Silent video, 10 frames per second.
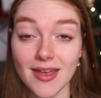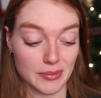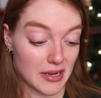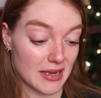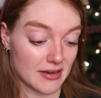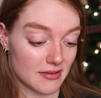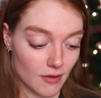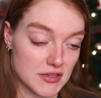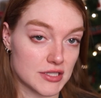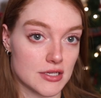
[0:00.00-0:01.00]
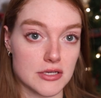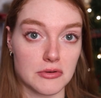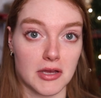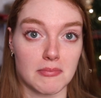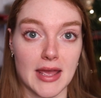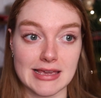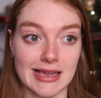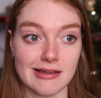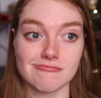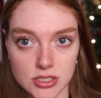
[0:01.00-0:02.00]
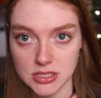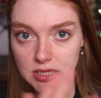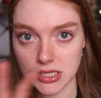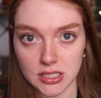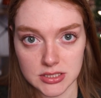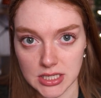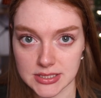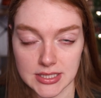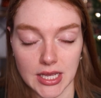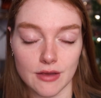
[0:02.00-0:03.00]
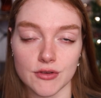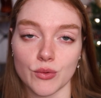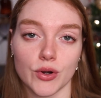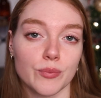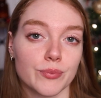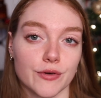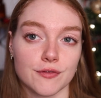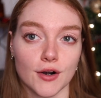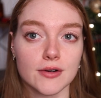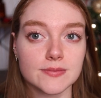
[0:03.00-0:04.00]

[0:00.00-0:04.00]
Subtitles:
but obviously you could make it just a little dusting if you would prefer.